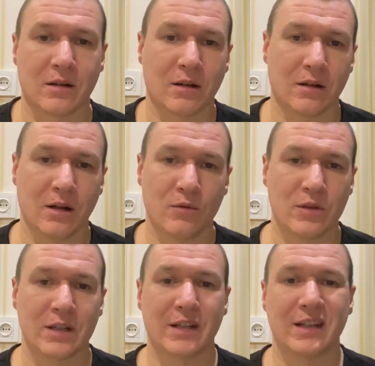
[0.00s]
how
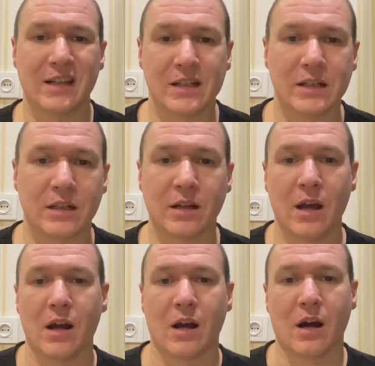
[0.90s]
is it heating,
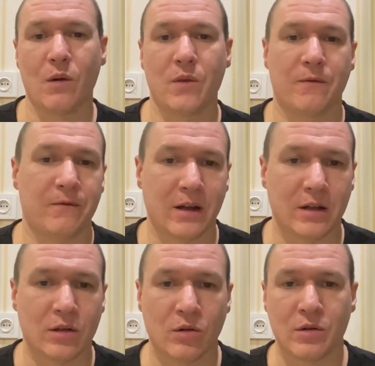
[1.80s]
how the
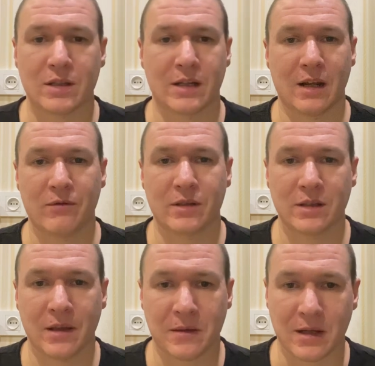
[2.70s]
fan noise, and
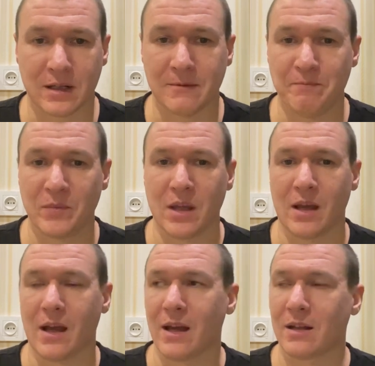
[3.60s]
everything like that.
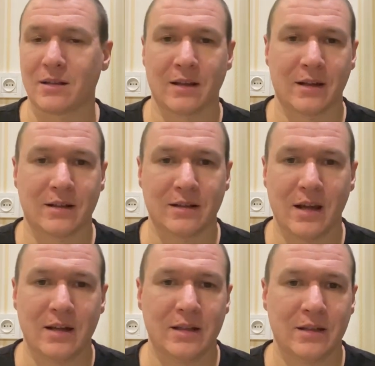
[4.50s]
And like
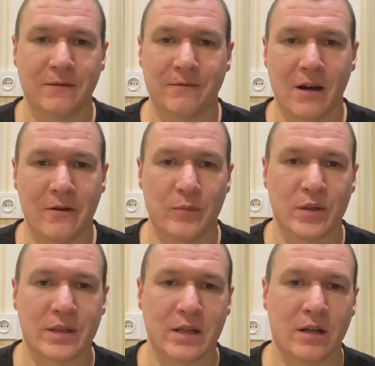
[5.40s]

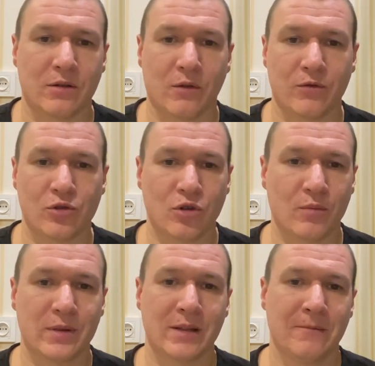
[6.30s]
95% of
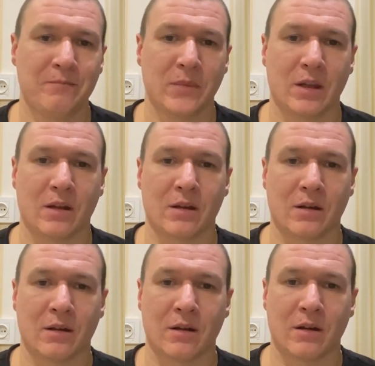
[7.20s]
shops
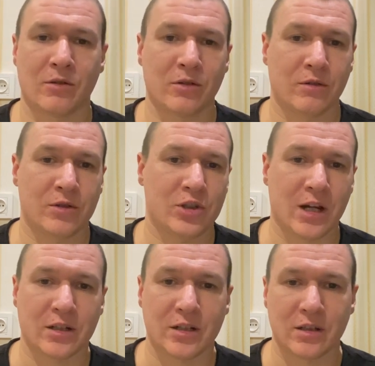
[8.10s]

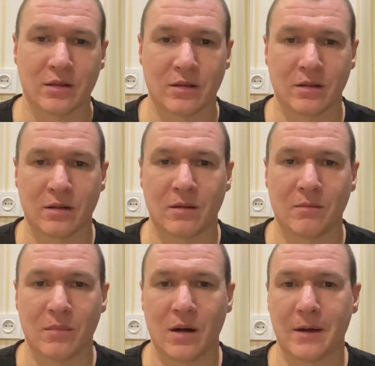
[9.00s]
rejected
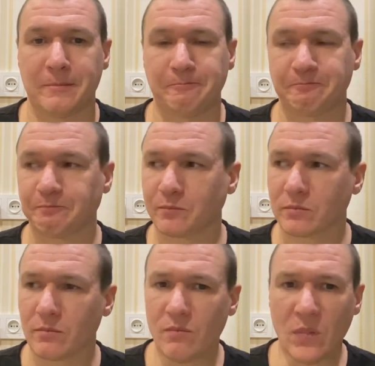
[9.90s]
my
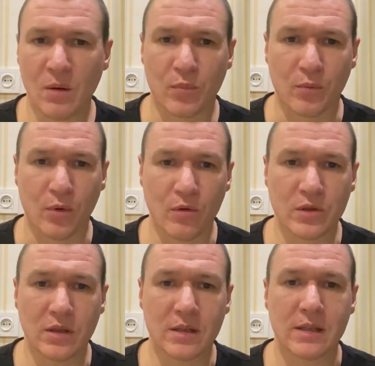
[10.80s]

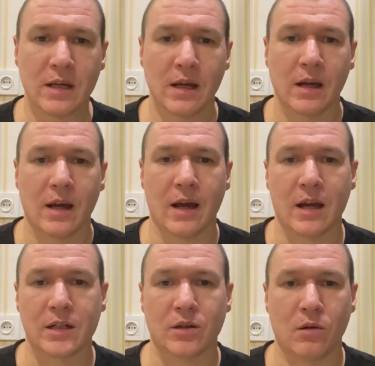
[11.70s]
proposals,
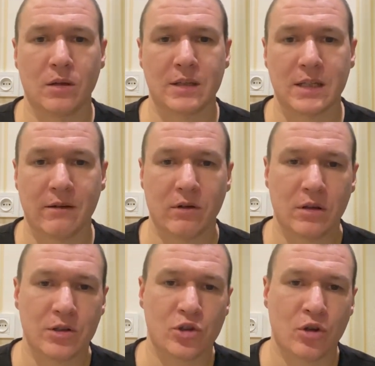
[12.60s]
and only several
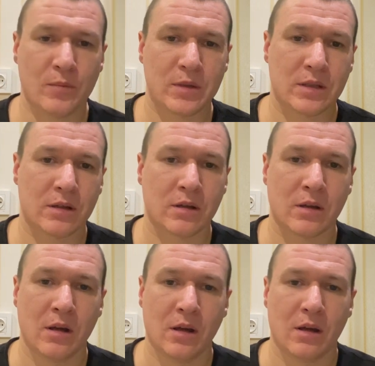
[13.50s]
shops
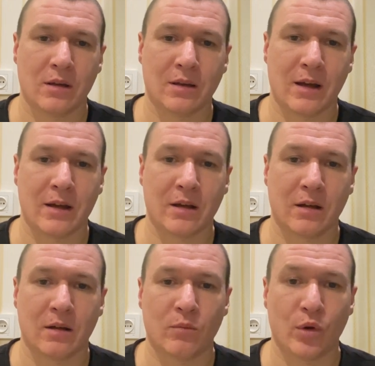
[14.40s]
like
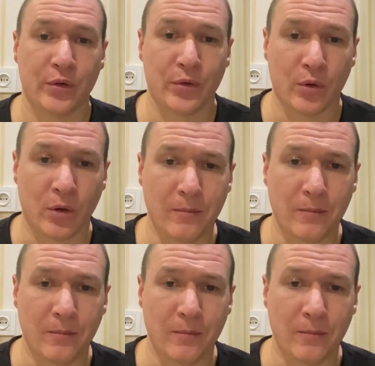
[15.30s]
Moyo,